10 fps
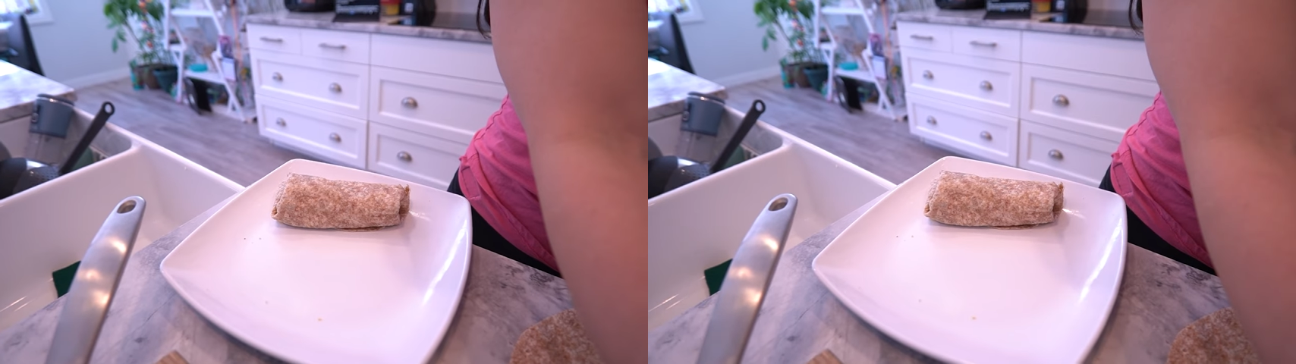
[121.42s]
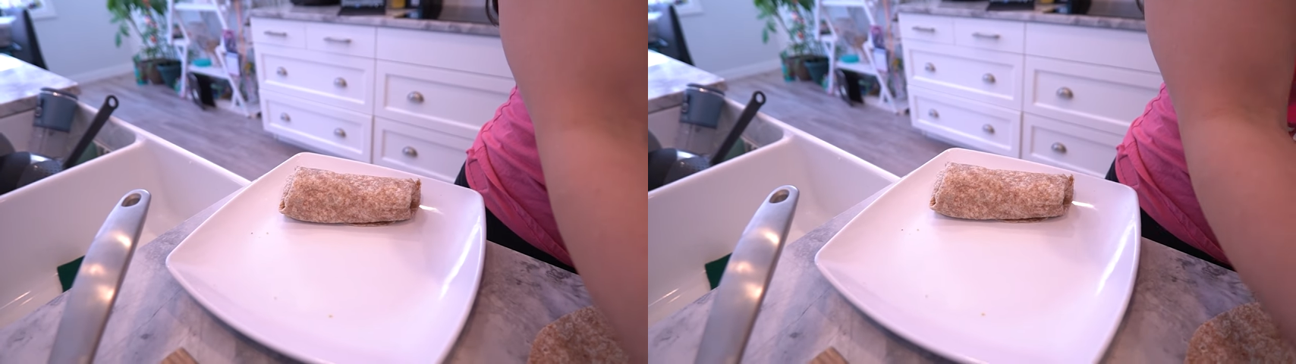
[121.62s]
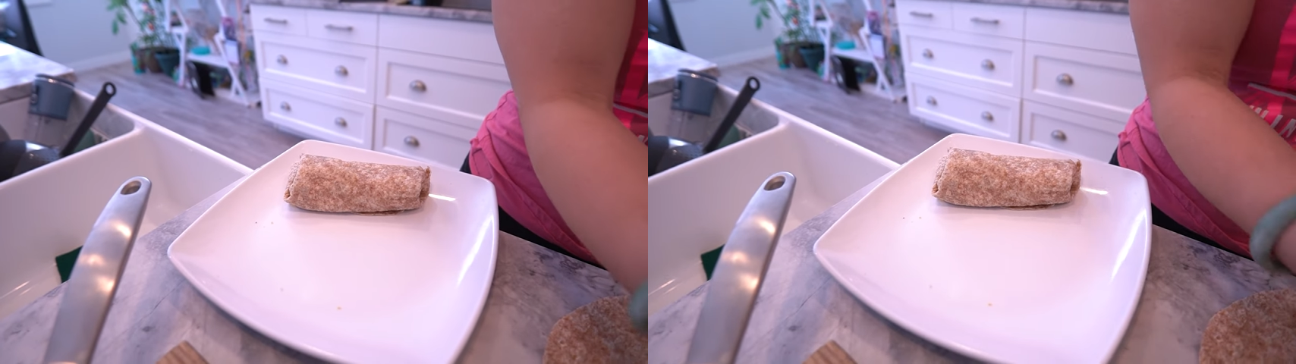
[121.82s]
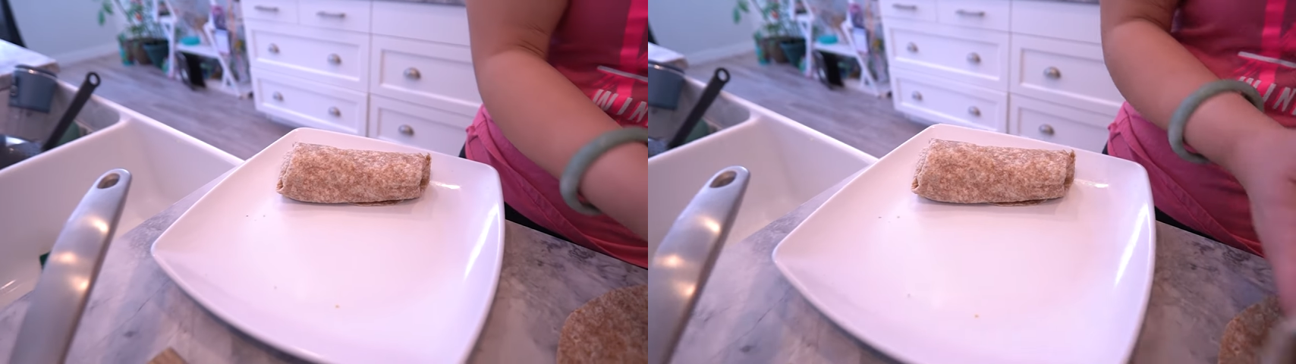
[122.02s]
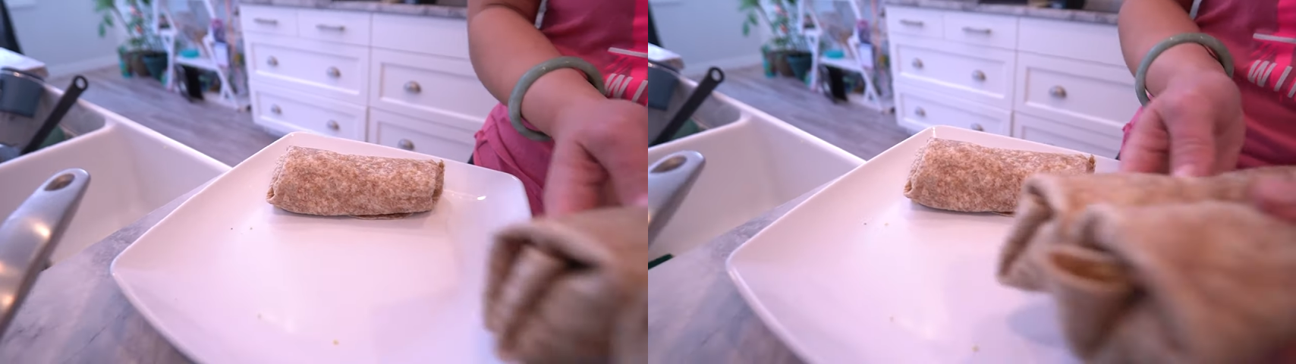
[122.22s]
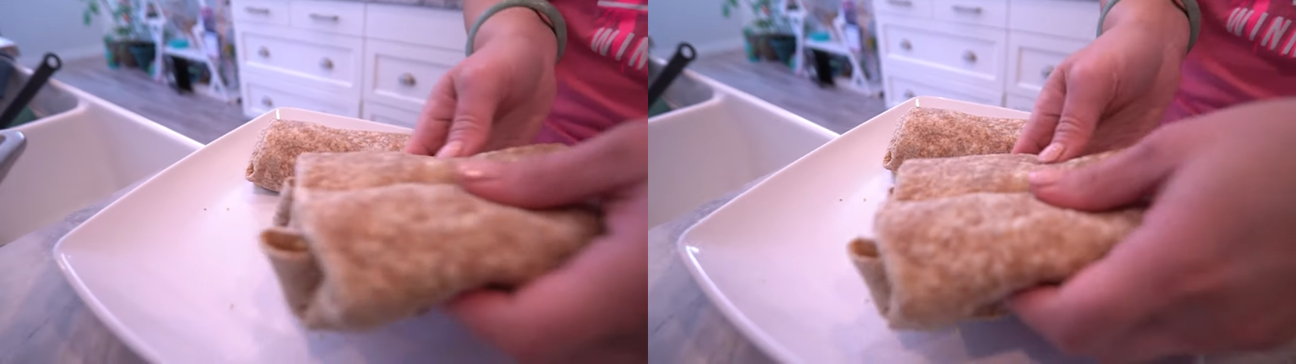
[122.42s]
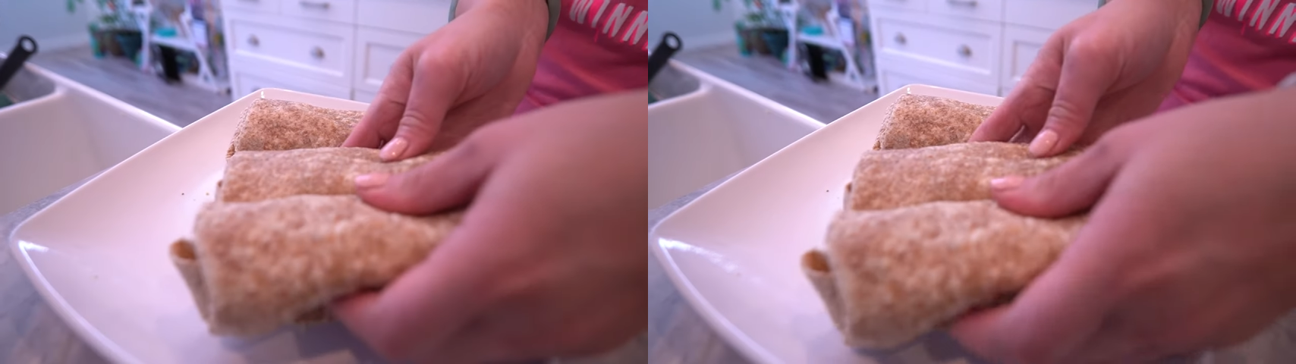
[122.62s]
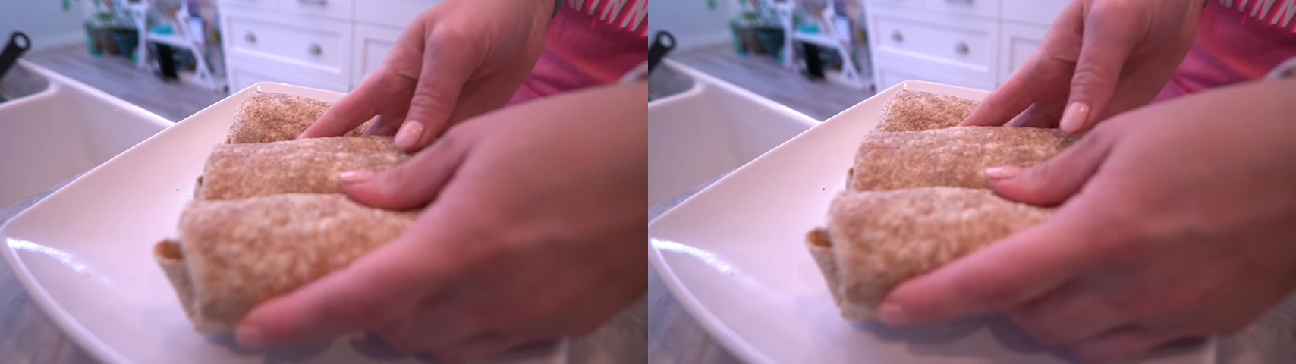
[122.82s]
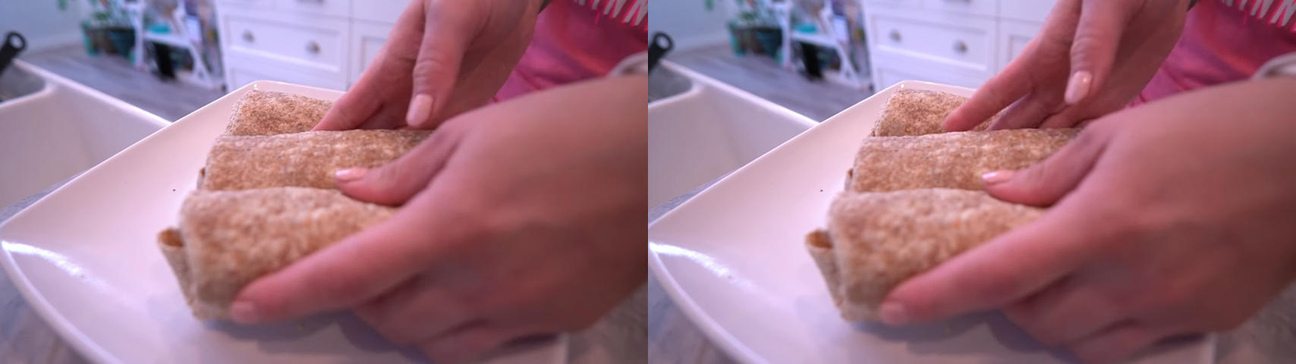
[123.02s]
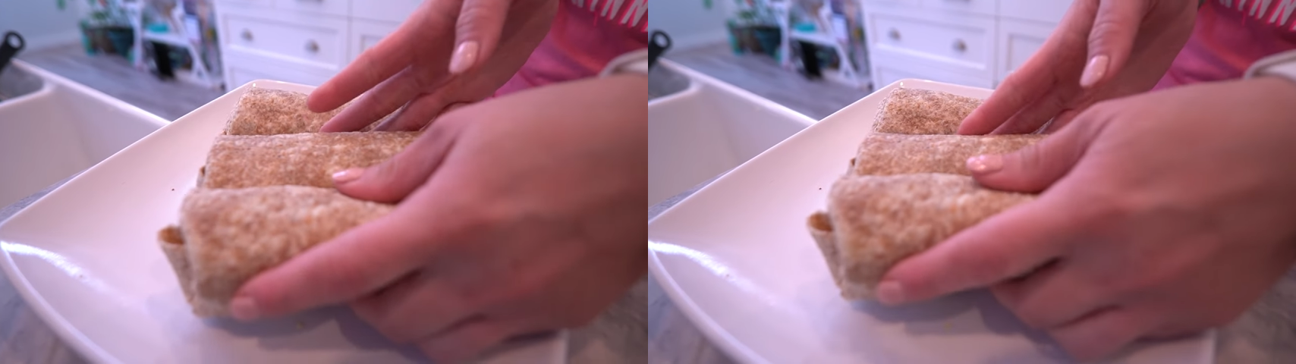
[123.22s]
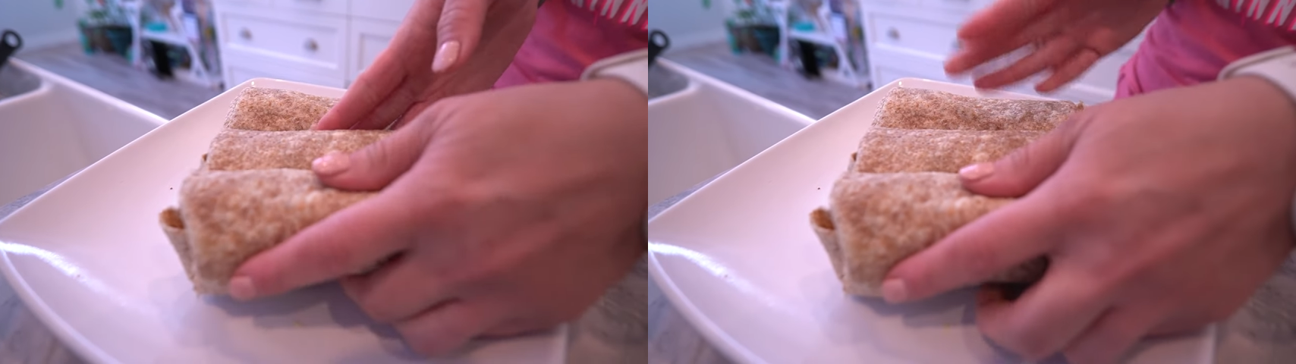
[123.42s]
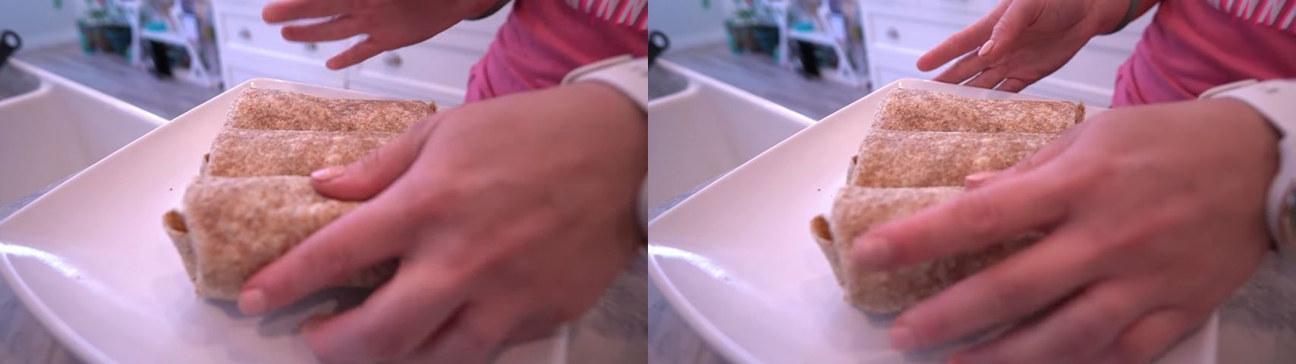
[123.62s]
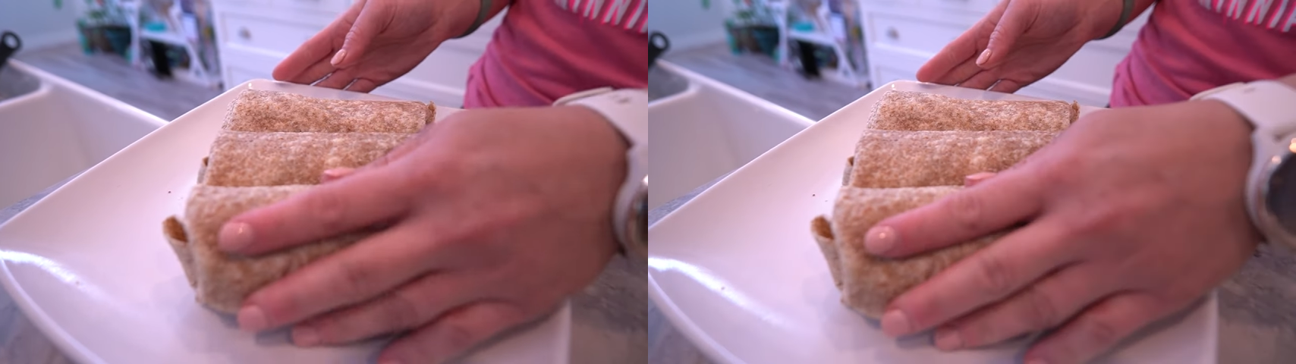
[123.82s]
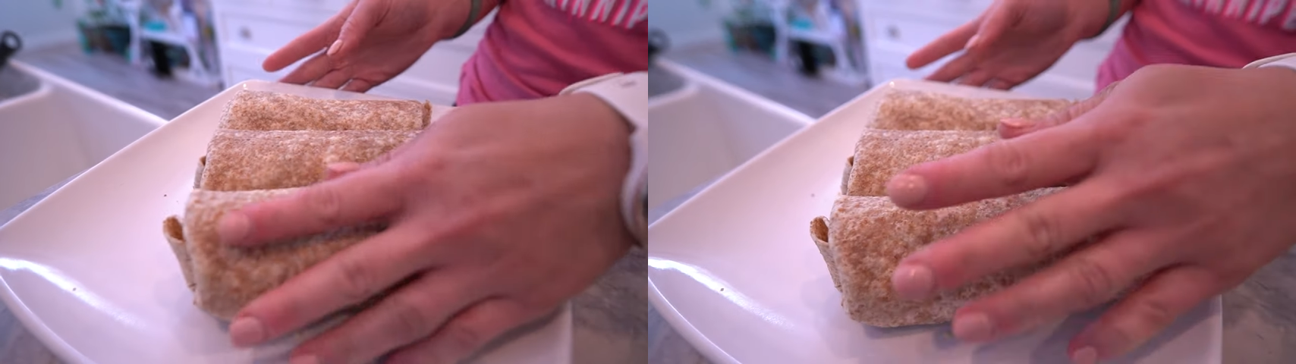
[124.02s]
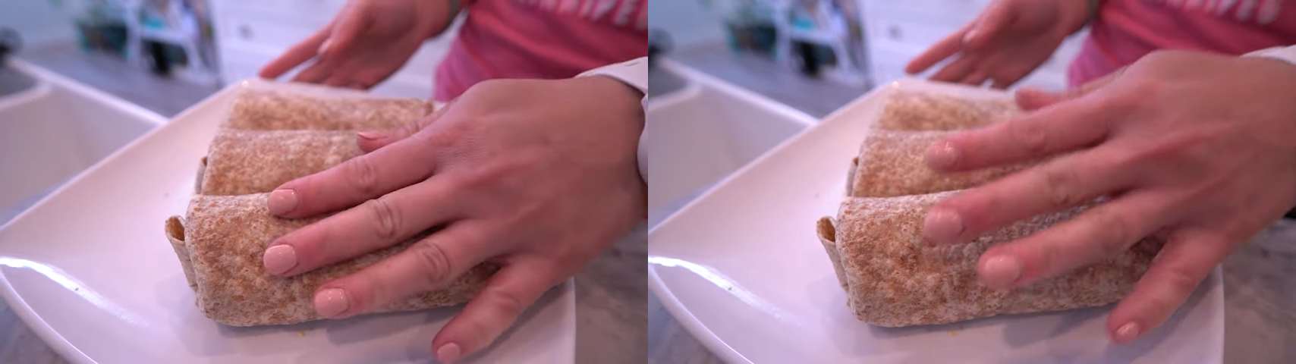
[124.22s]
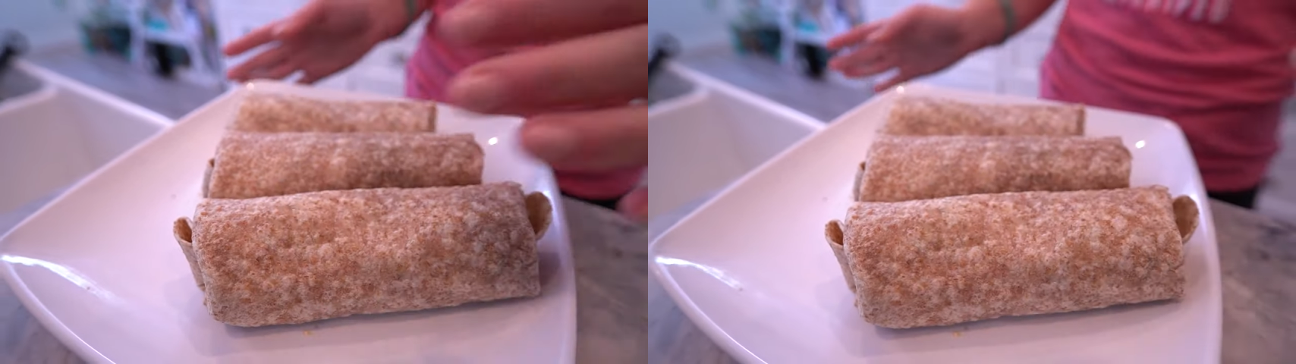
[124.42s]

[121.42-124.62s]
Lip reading: [unreadable: no face in view]